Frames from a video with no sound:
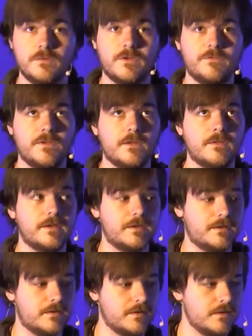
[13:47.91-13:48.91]
I felt
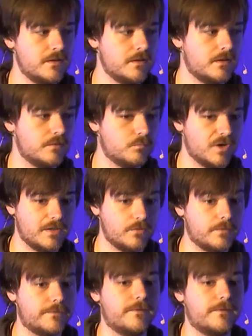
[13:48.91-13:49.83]
like what I learned